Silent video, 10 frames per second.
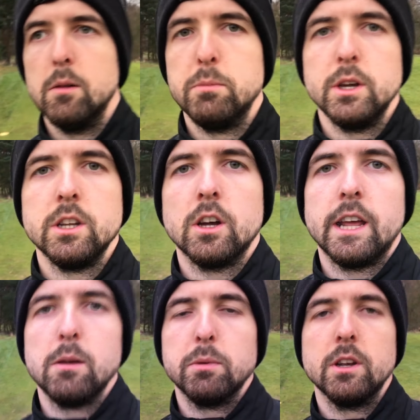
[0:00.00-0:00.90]
Birdie on
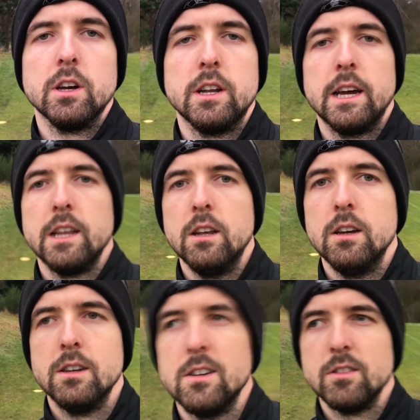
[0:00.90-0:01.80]
8, birdie on 9.
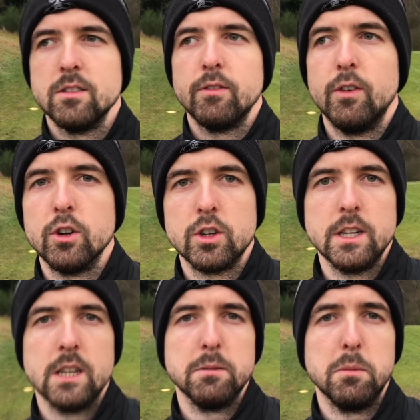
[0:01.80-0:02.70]

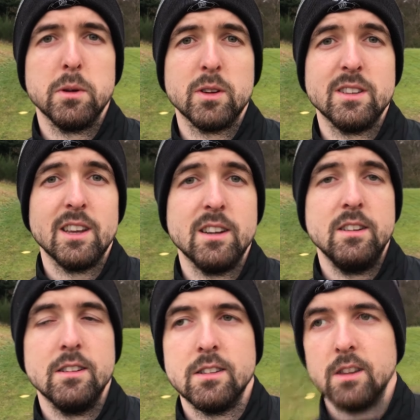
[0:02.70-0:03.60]
Fortunately I double bogey 10,
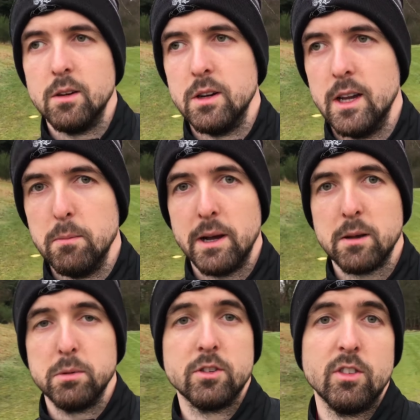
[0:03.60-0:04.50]
so I'm back
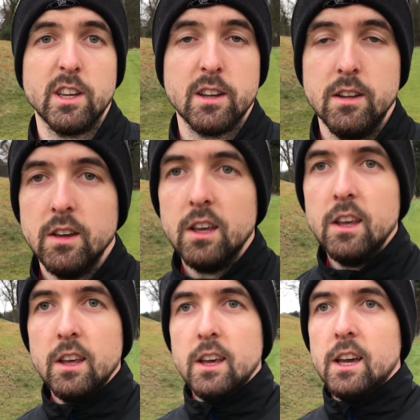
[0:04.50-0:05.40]
at +3
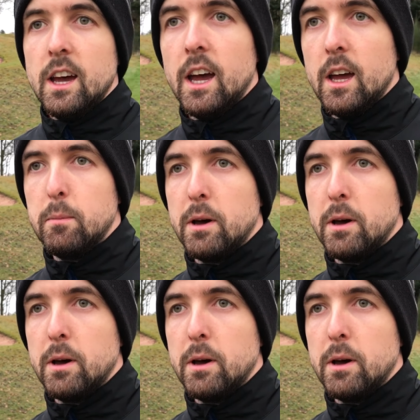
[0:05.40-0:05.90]
again.